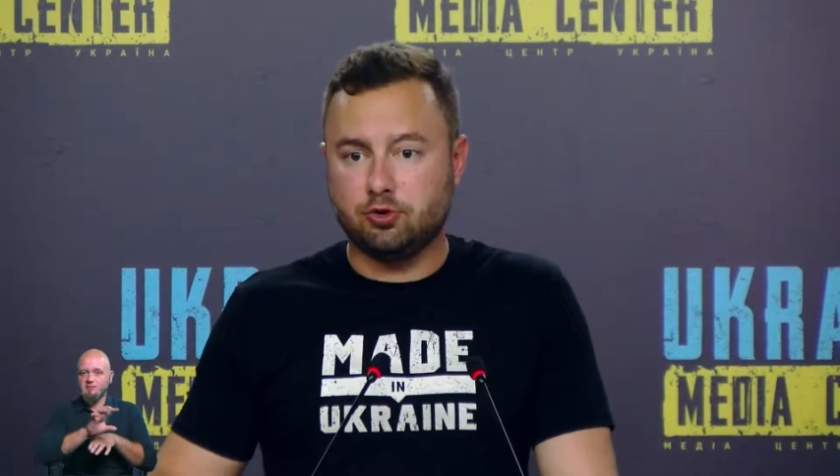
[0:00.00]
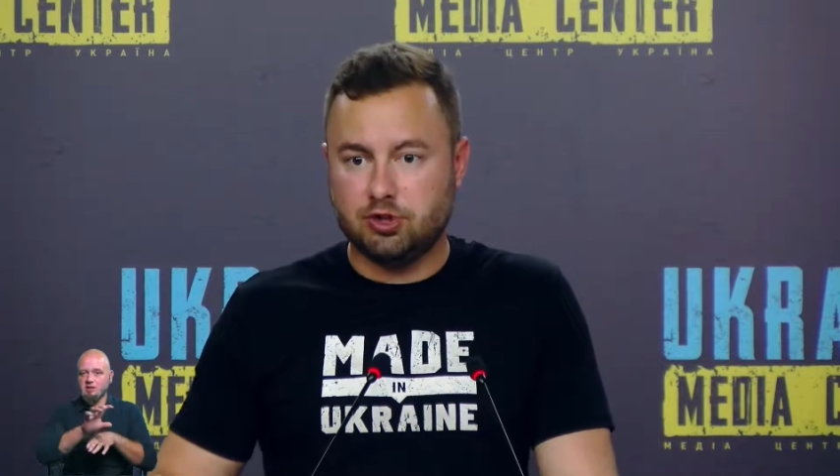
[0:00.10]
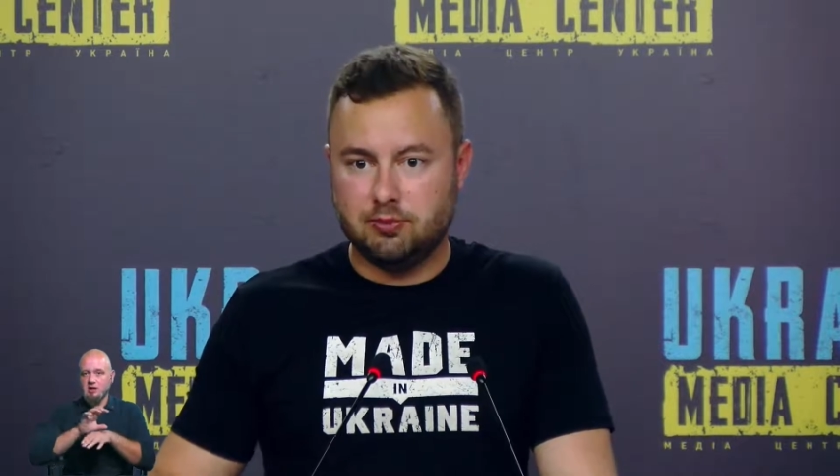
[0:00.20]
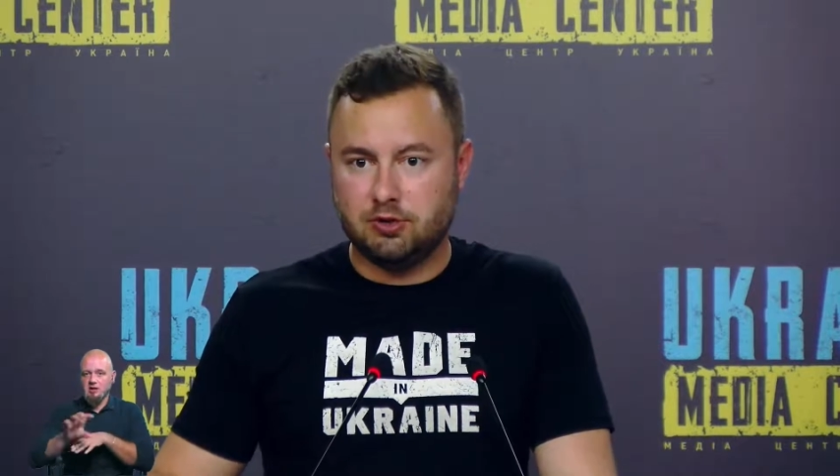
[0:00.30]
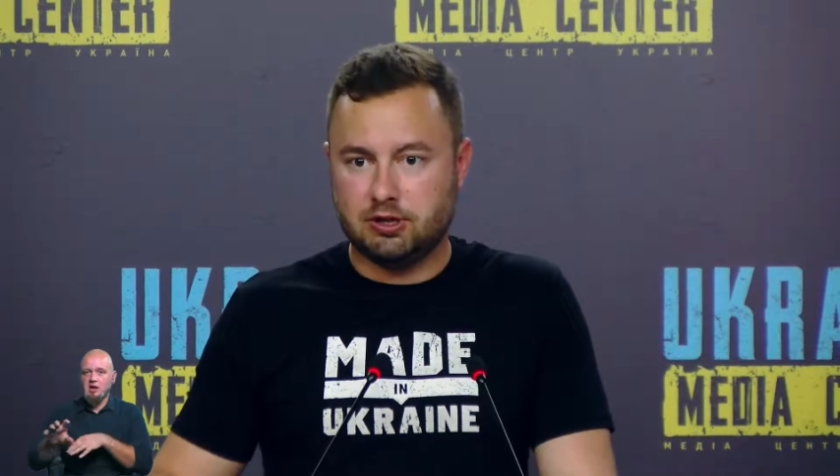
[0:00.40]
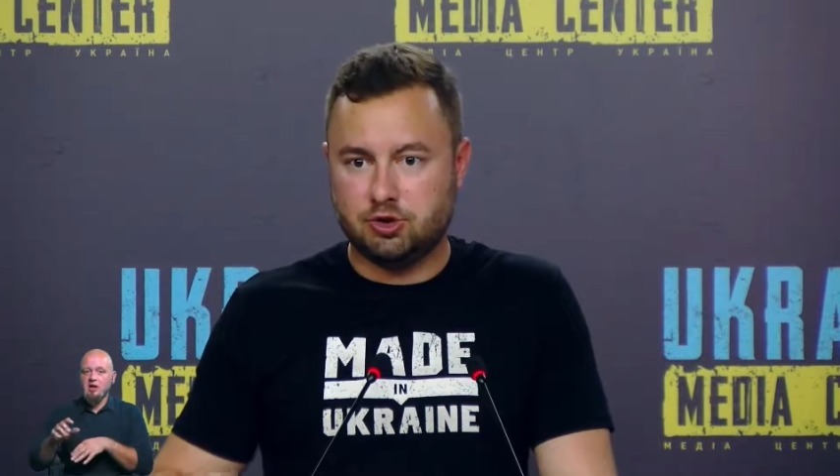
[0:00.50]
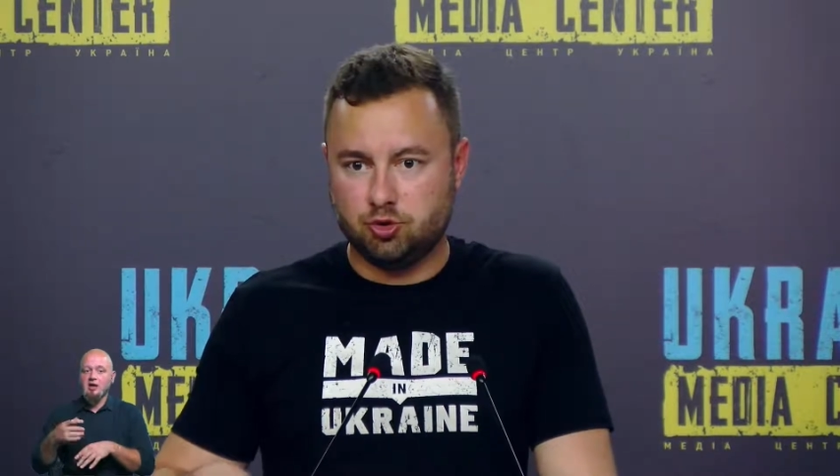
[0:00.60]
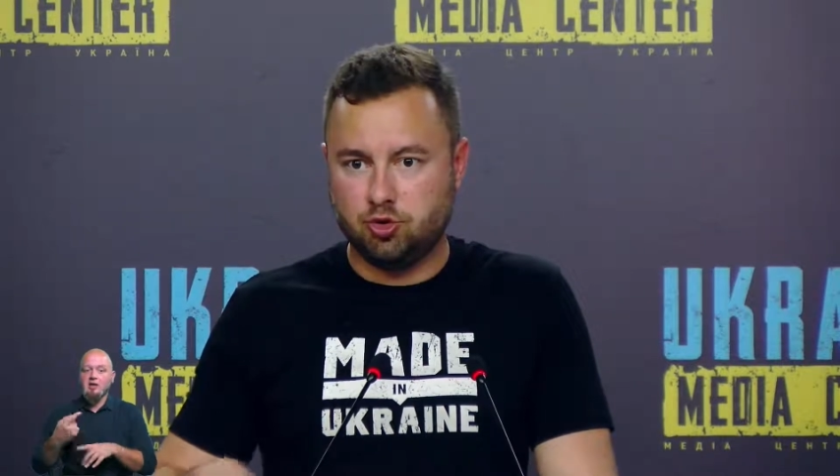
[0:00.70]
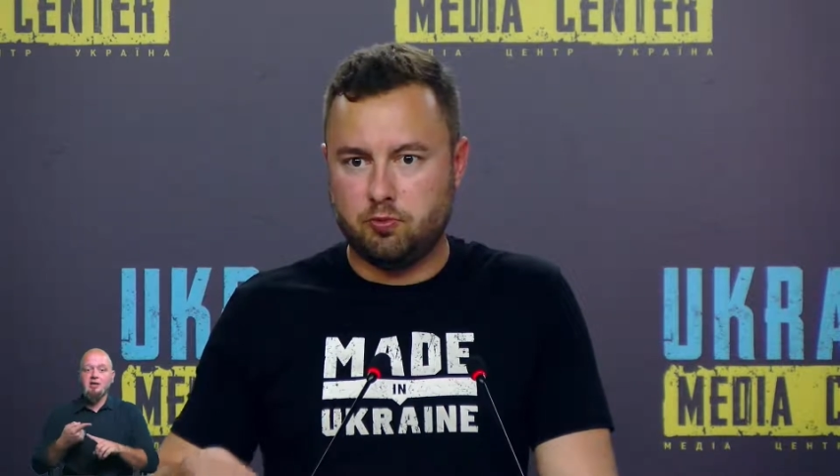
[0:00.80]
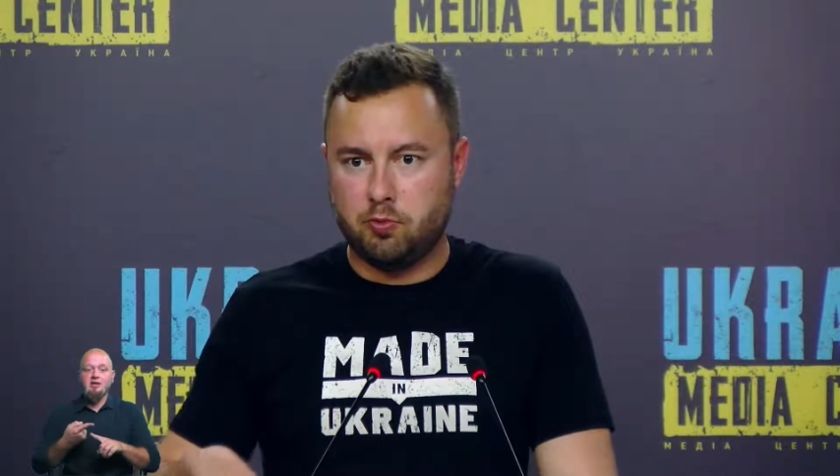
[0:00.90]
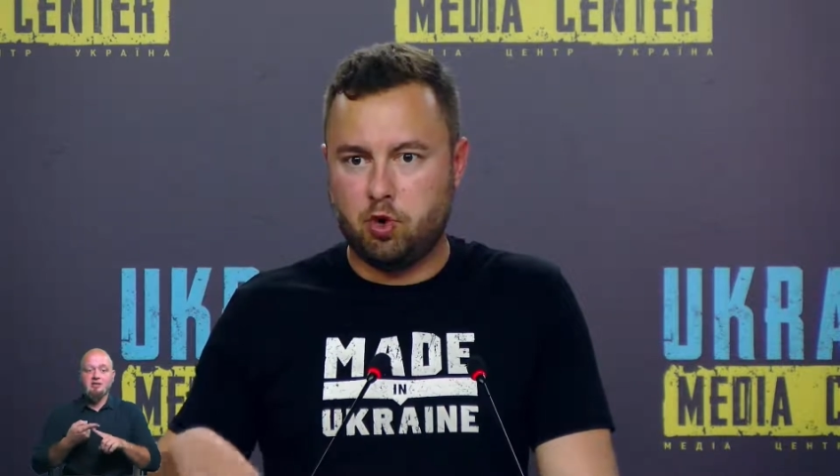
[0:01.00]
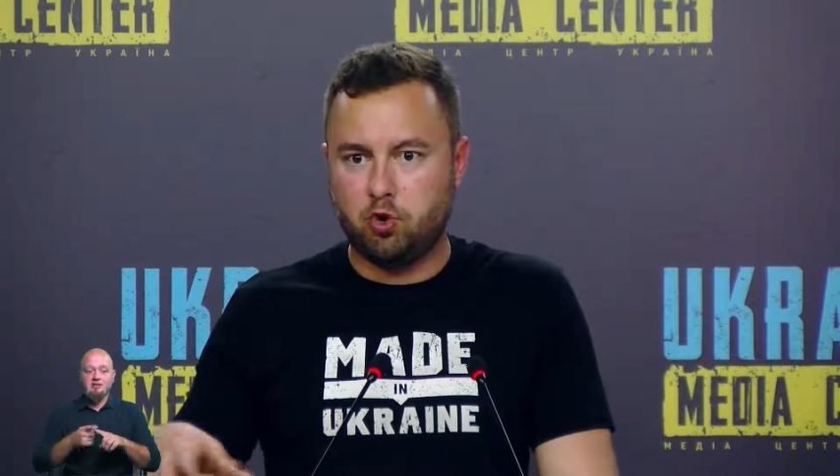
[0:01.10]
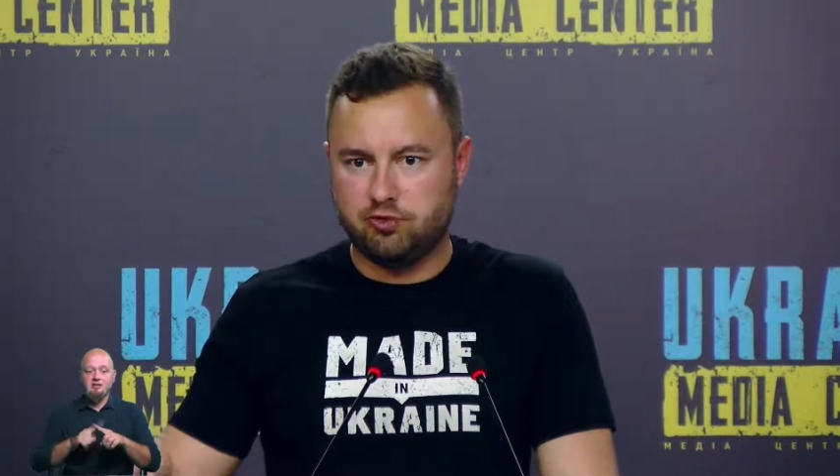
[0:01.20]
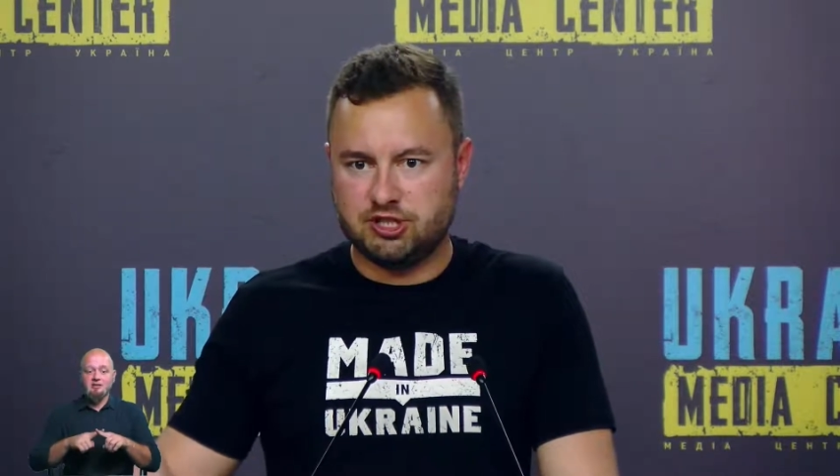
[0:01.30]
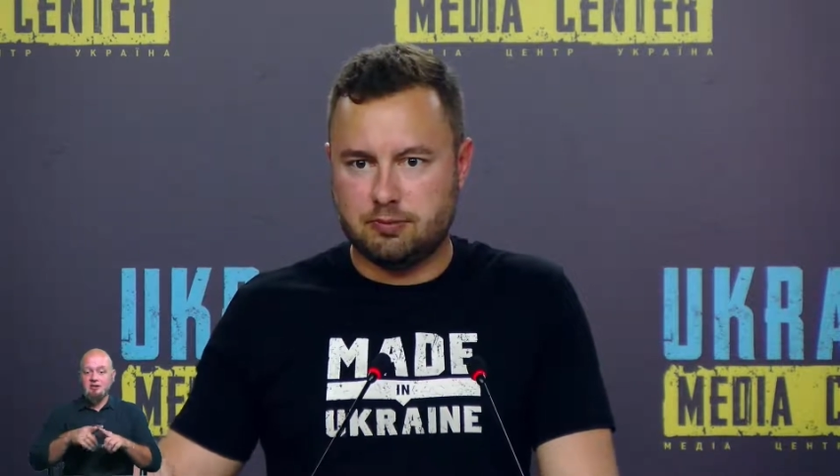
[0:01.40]
dispatching the
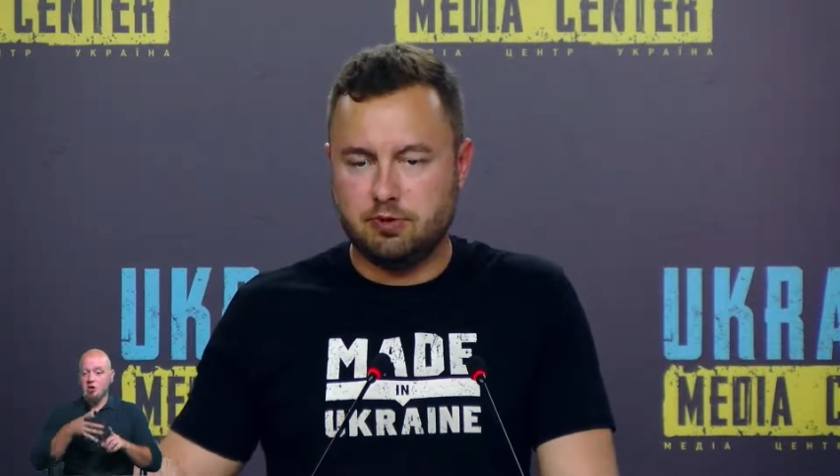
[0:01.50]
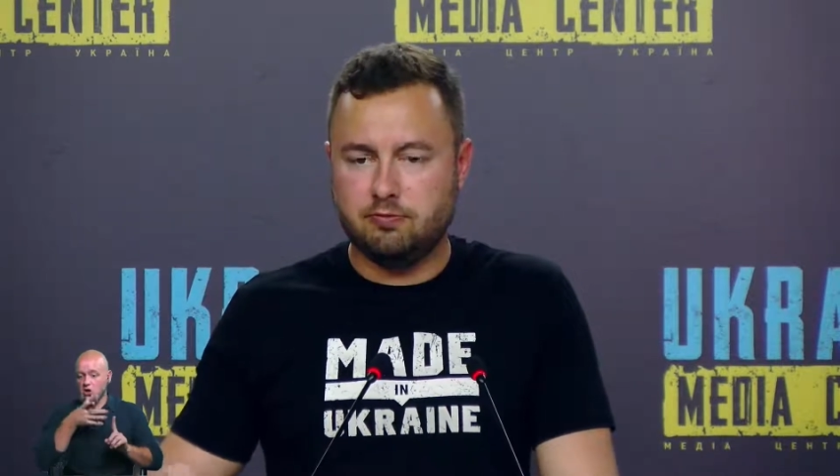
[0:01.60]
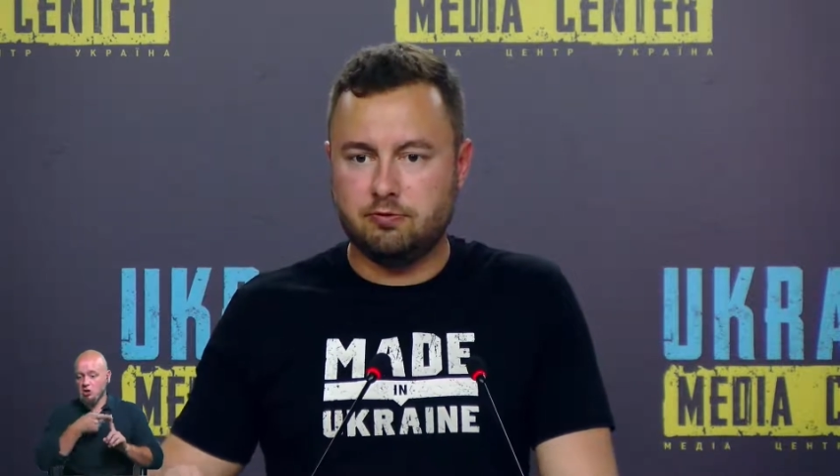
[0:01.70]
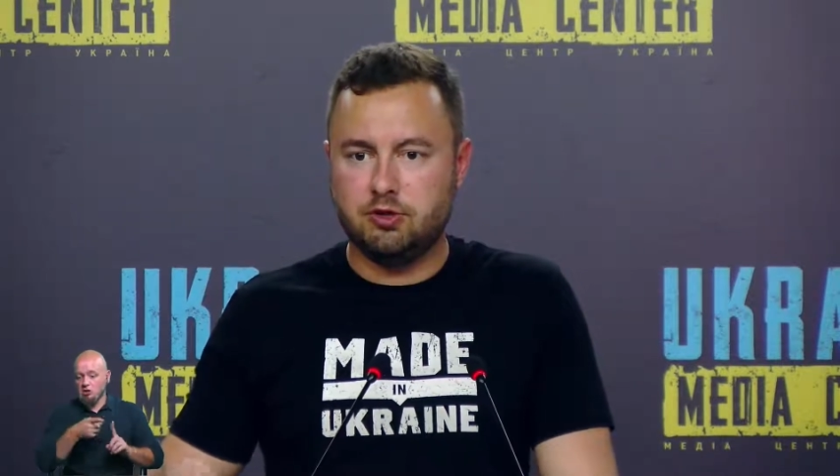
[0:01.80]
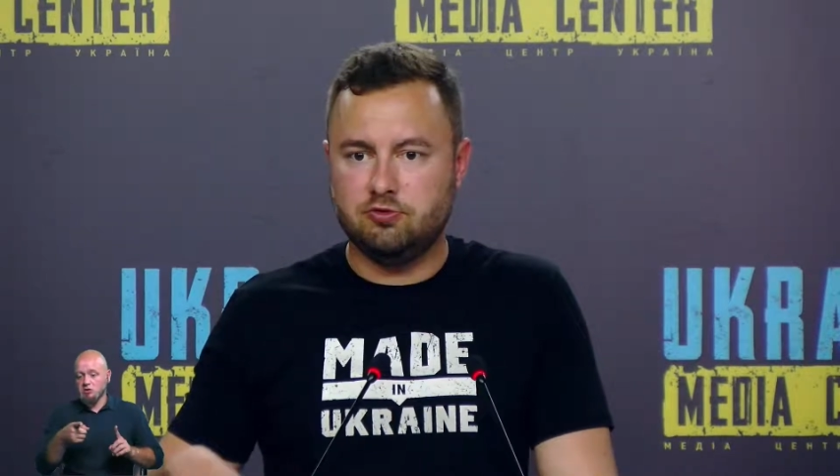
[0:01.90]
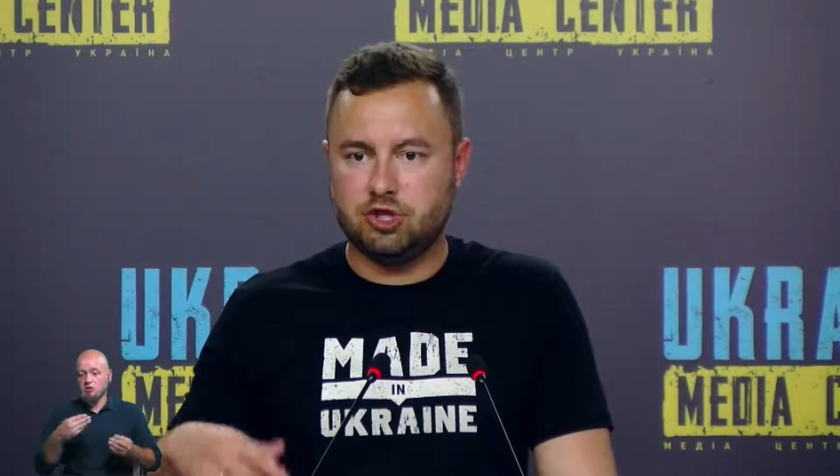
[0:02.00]
aid, and 10